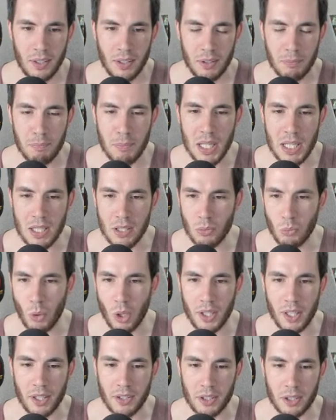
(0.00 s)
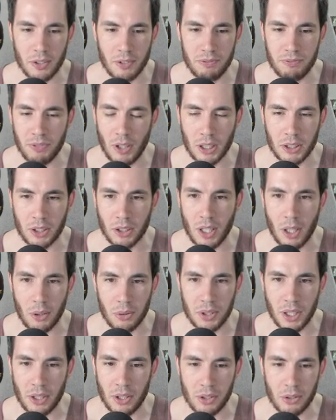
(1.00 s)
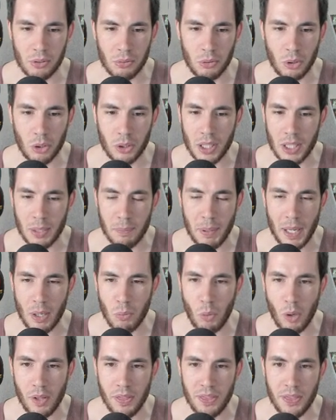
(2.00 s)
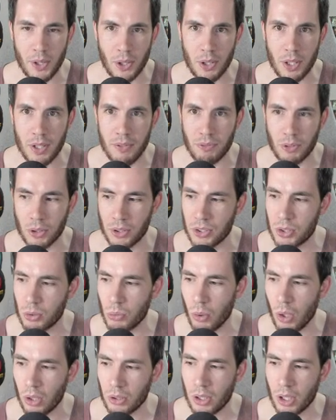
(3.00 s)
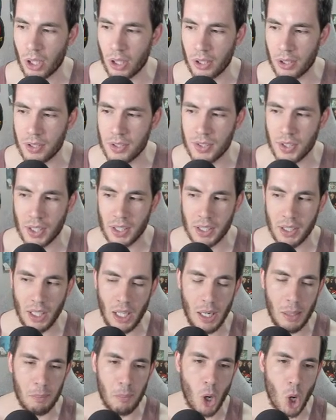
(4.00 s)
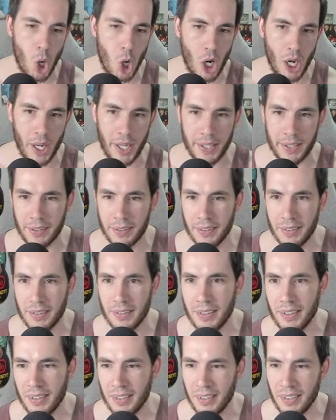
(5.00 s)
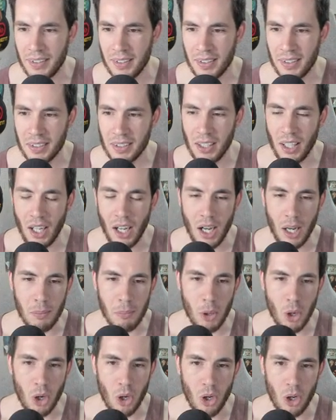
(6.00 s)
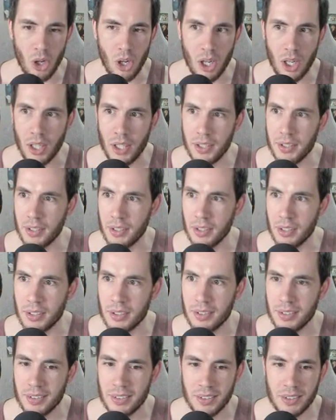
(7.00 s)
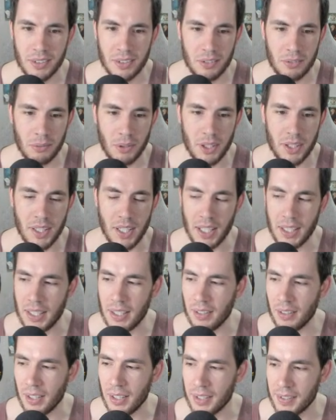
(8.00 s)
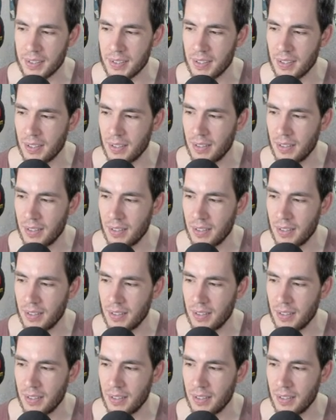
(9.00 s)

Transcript: Me and one other fucker out there are looking to Fair pay 130 for a squall card. It's like, come on. Come on. Ridiculous.